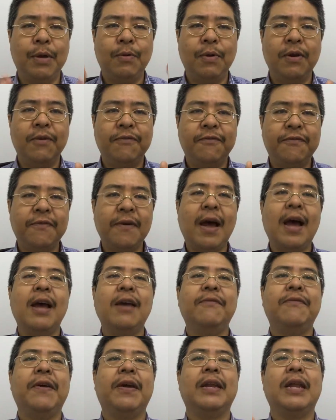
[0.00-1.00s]
between
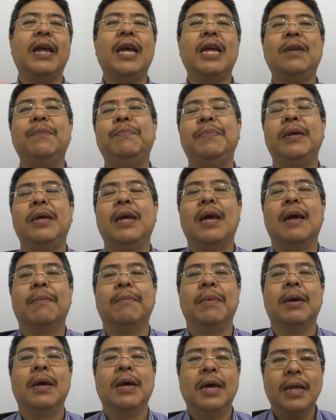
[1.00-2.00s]
5 and 8
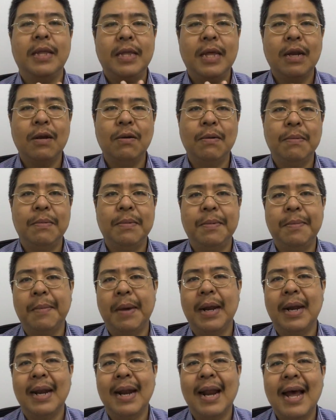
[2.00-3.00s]
p.m. That will be
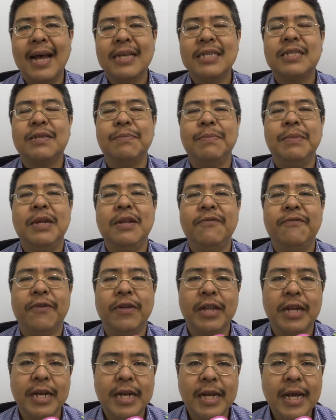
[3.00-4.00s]
my last meal
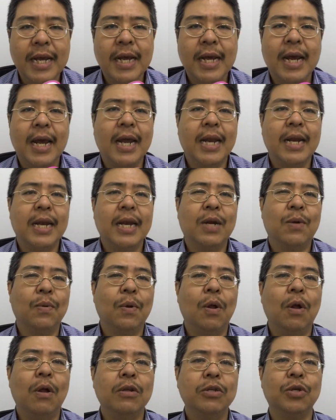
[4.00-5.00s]
for the day, and it
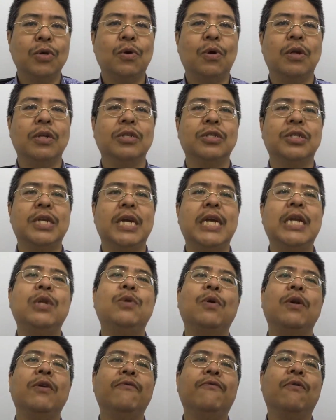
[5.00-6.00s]
will also contain
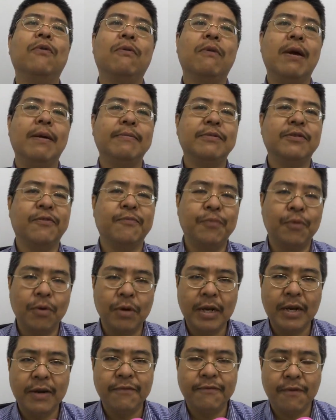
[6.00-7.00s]
24 grams of
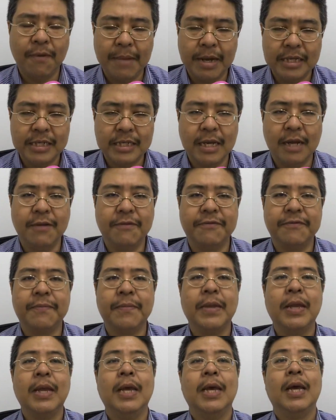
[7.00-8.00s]
protein for myself.
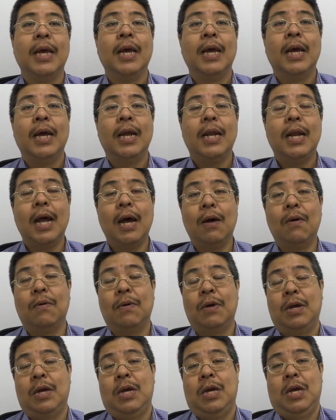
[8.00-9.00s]

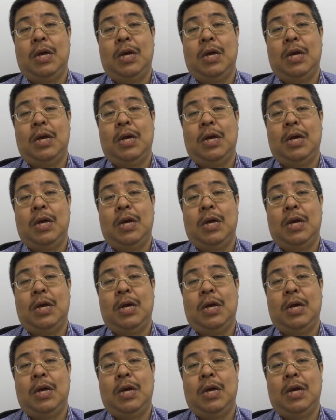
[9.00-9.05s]
Now,